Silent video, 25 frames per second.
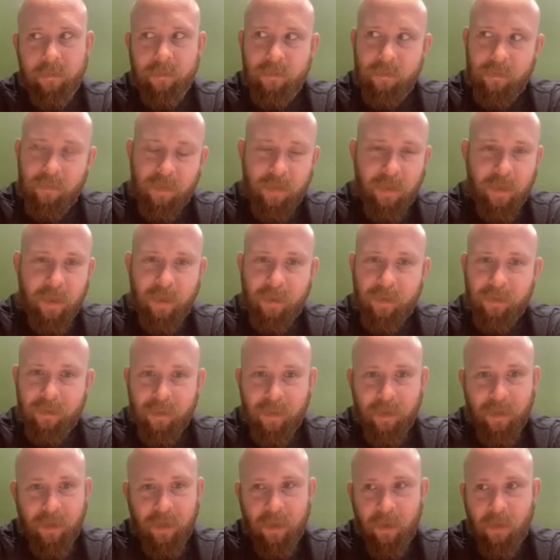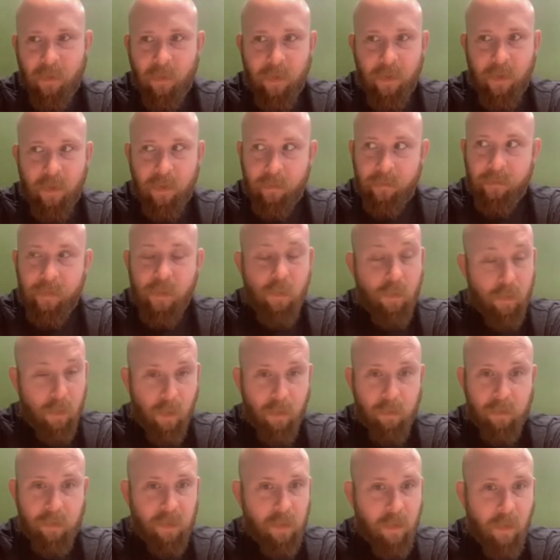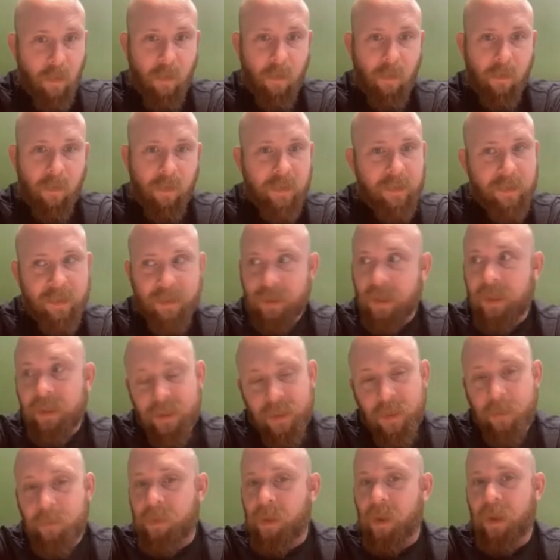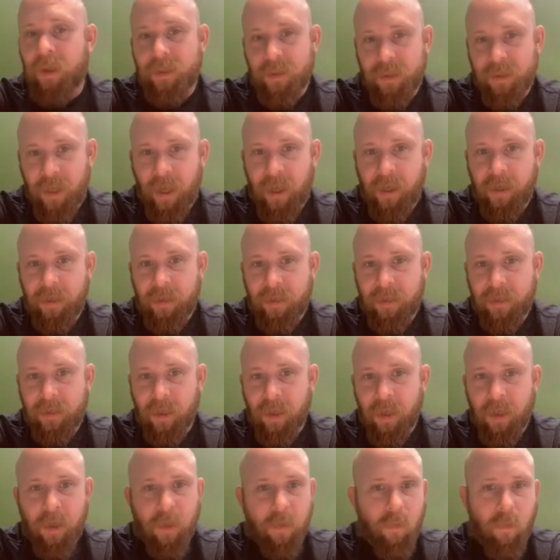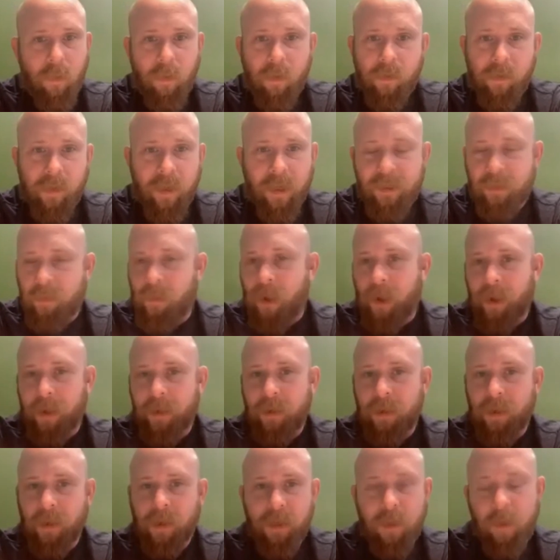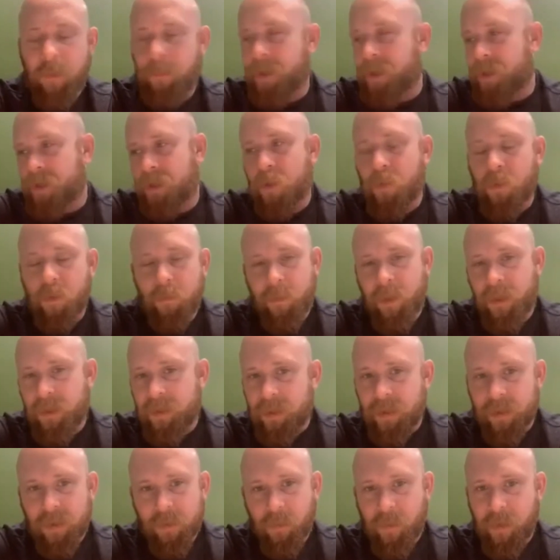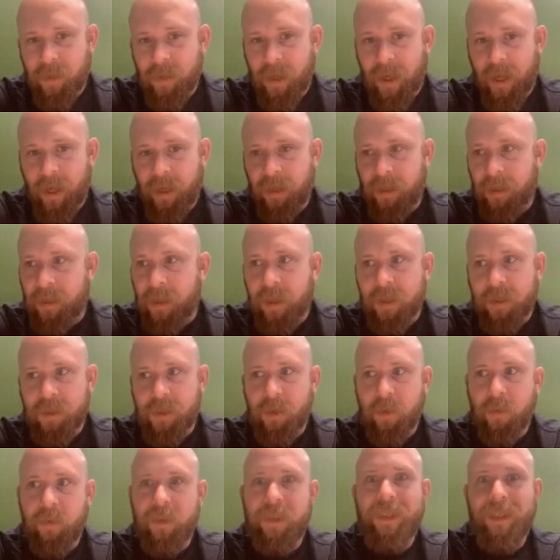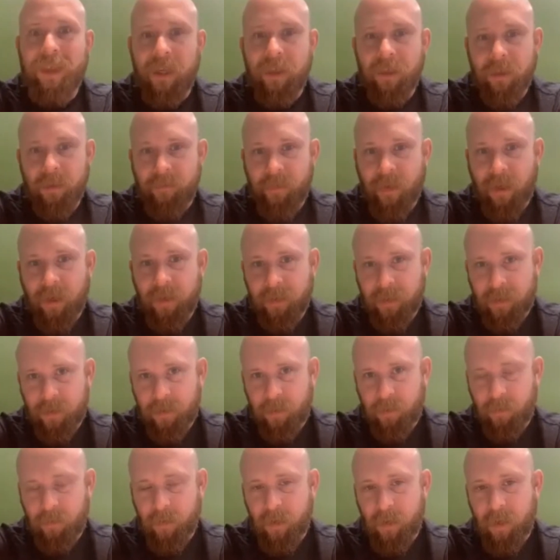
yeah, you know, if you close at all, it's 60 plus days. Well, guess what? Nobody's doing business with that unless you're incentivized to.